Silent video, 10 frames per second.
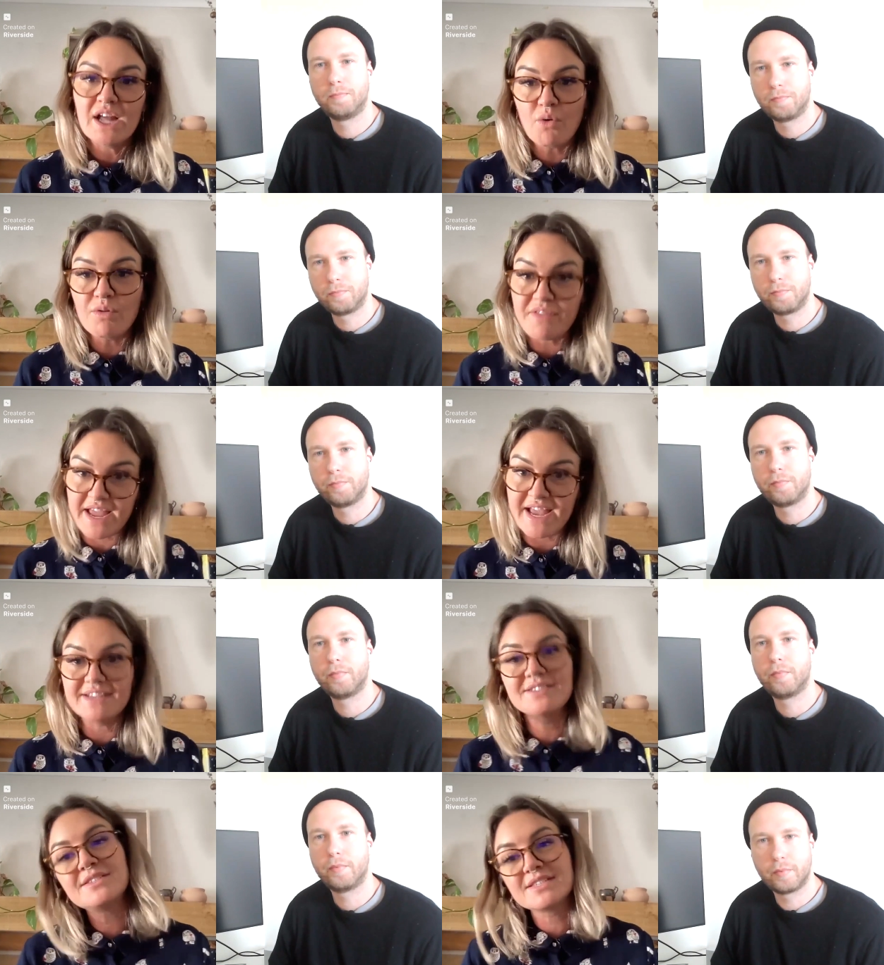Speaker 1: or
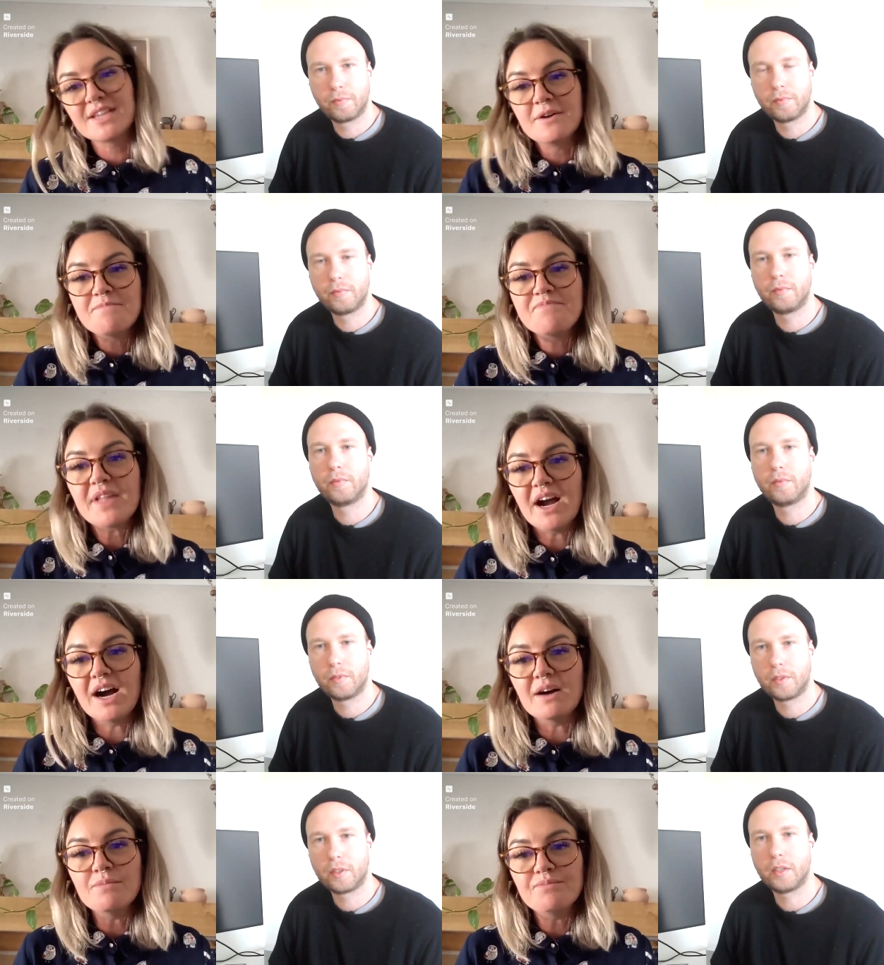theirs.
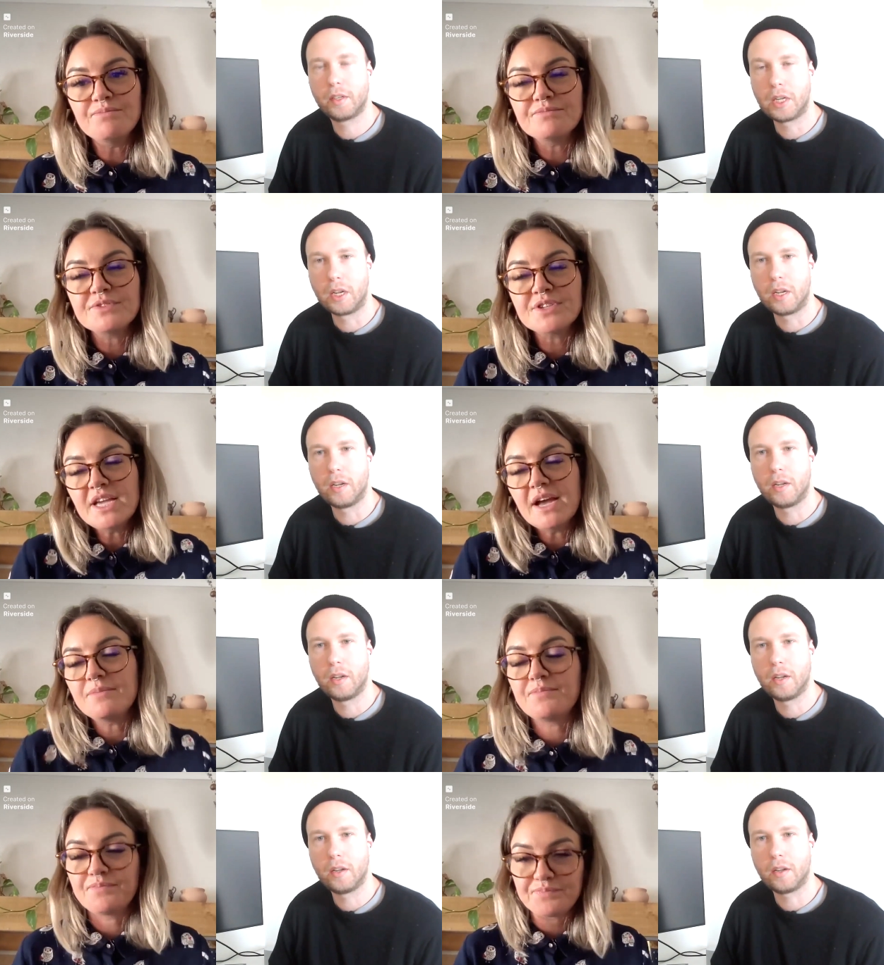Um, so yeah.
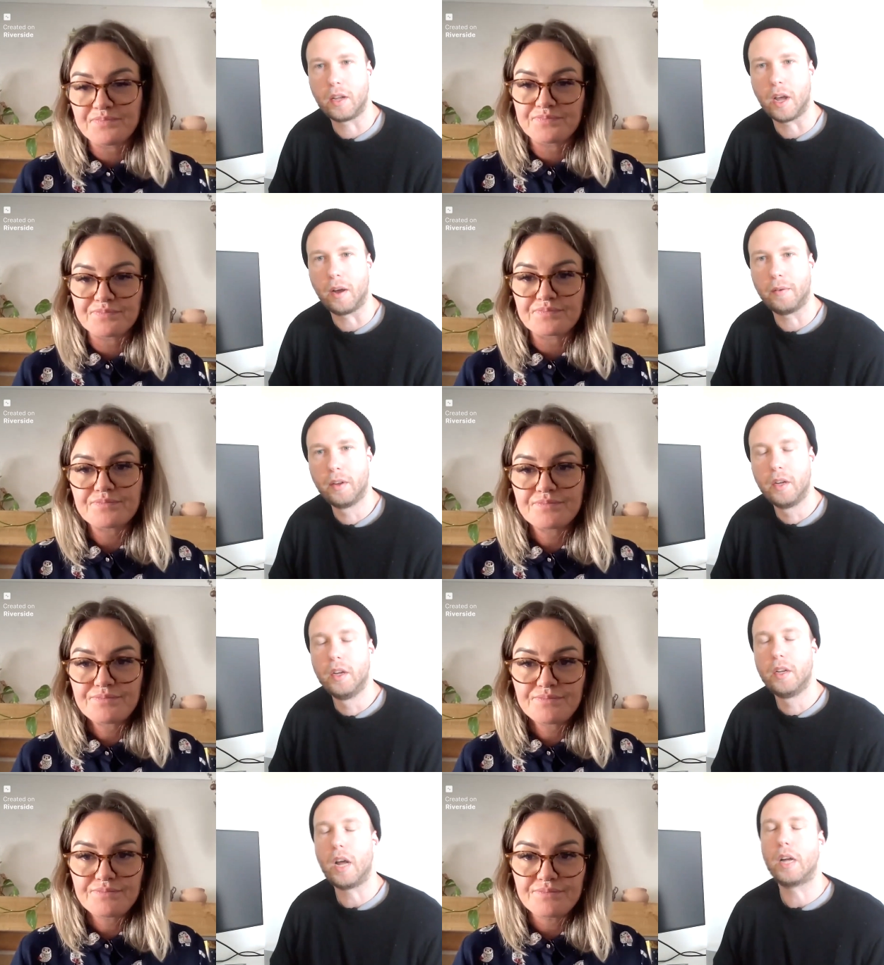
Speaker 2: Yeah.
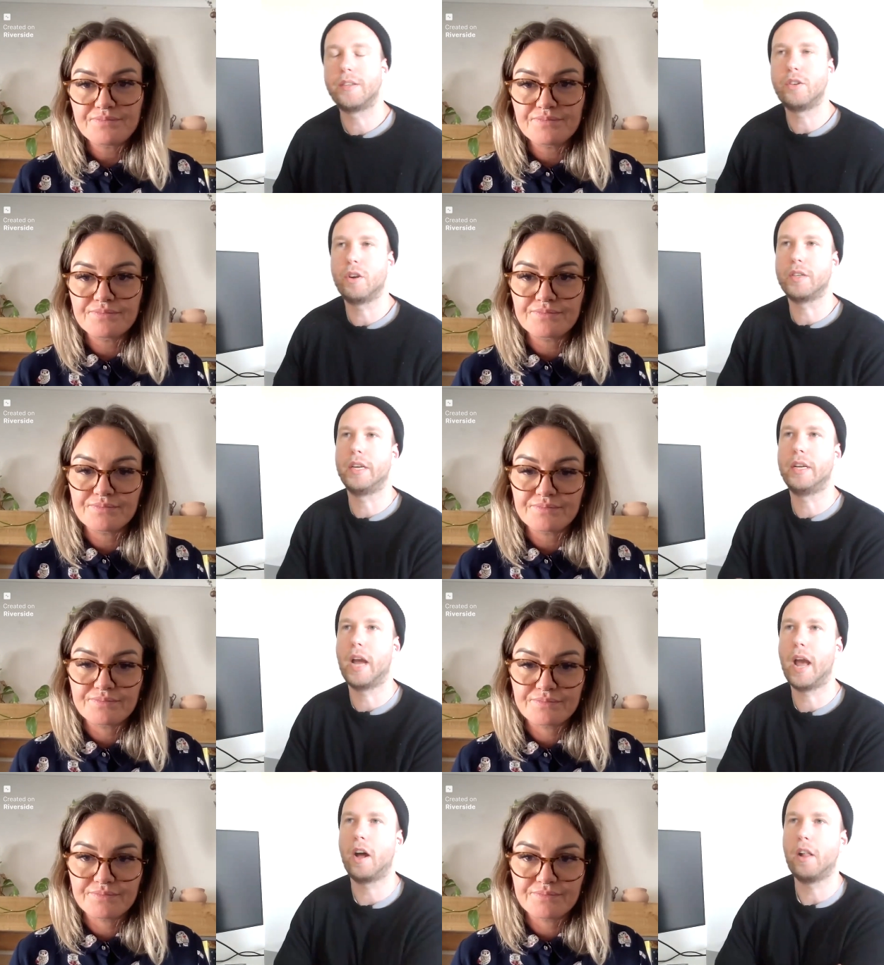No, it's
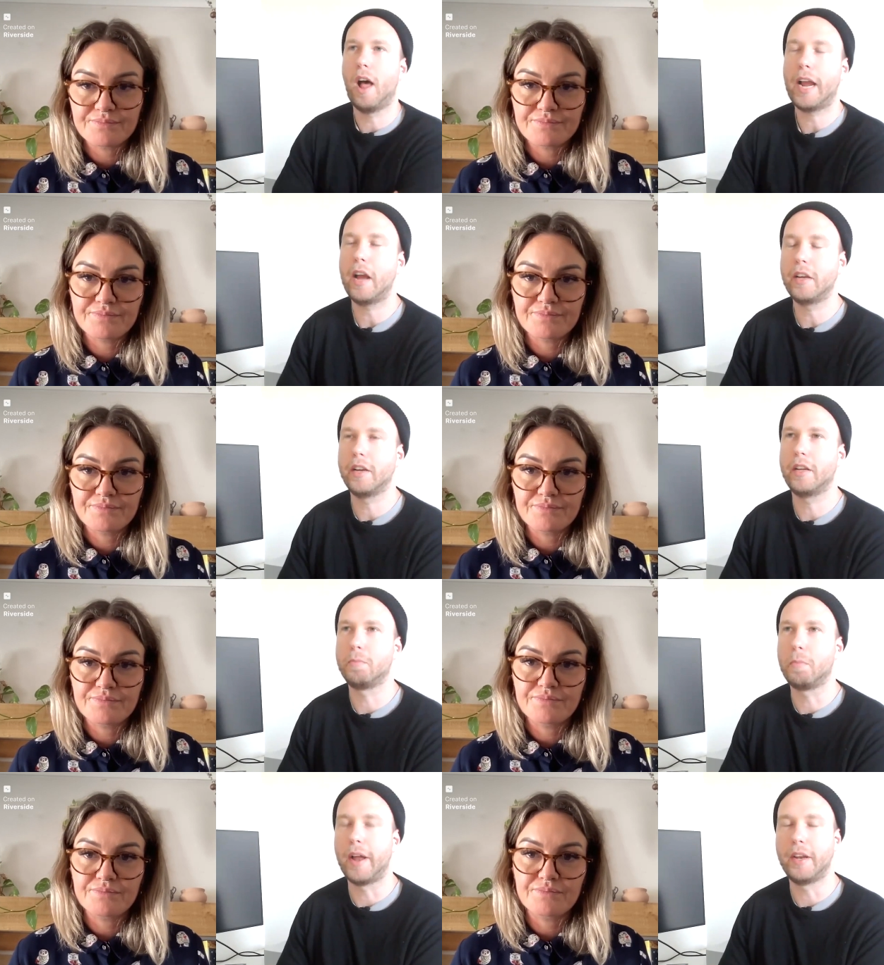interesting. And I like how you
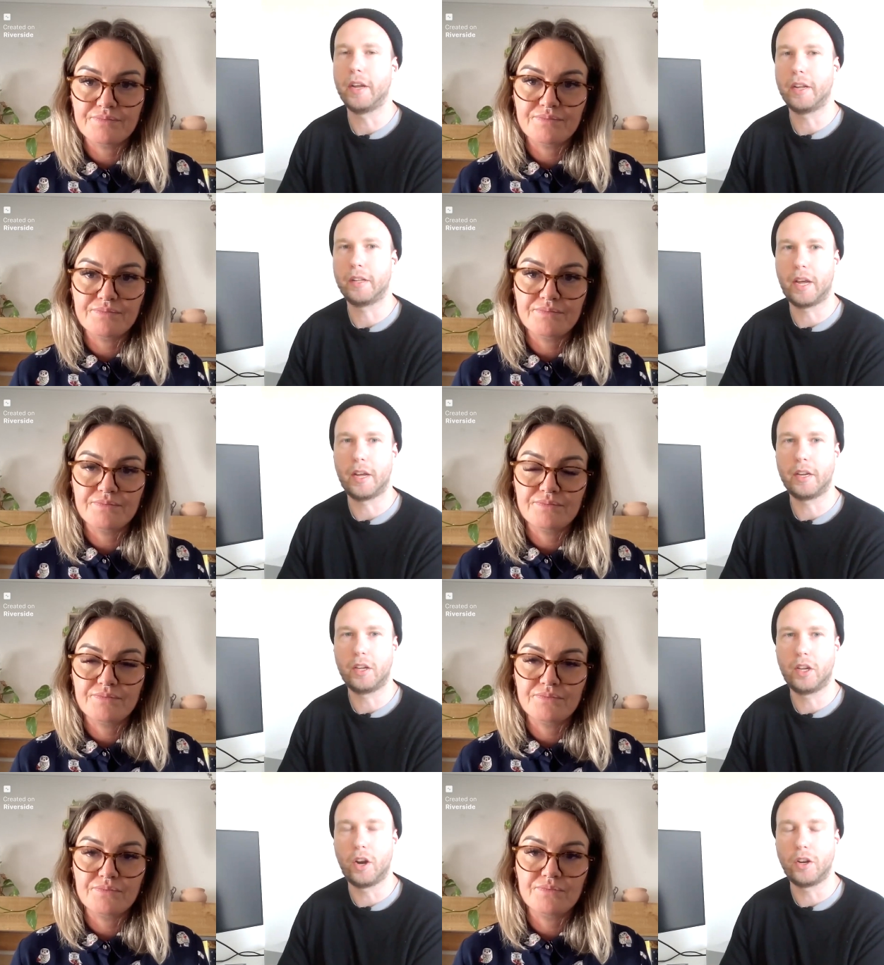explained it that,
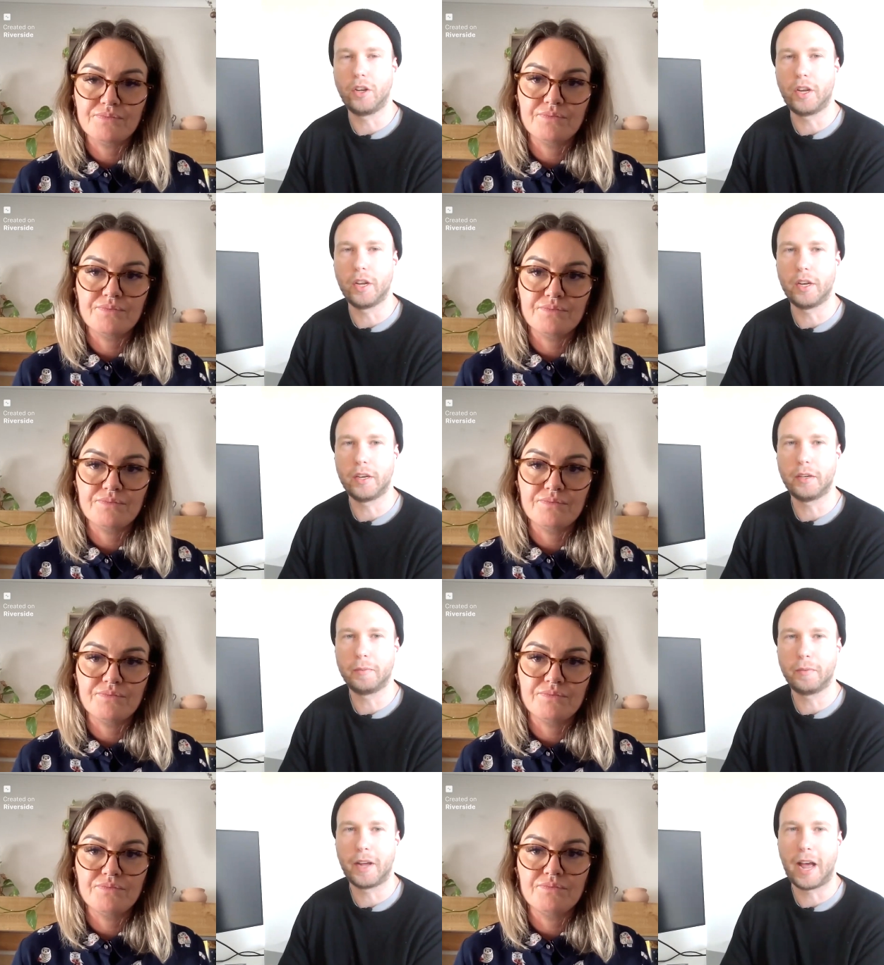you know, you
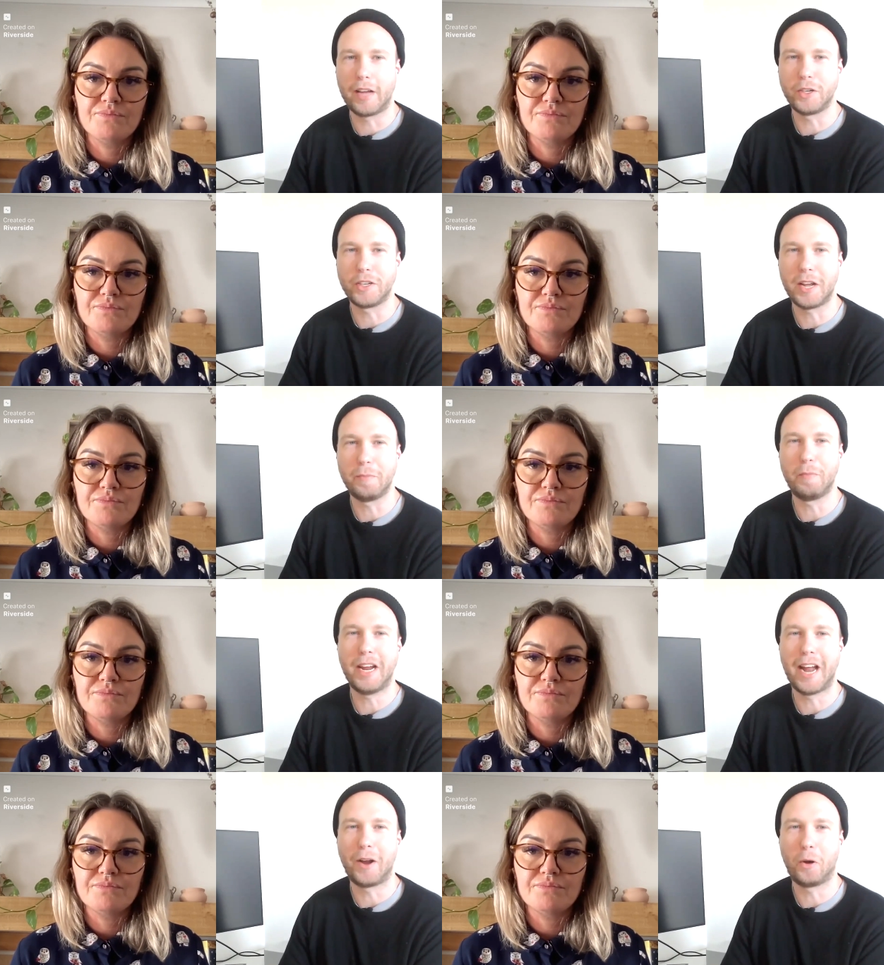can, as you said, be an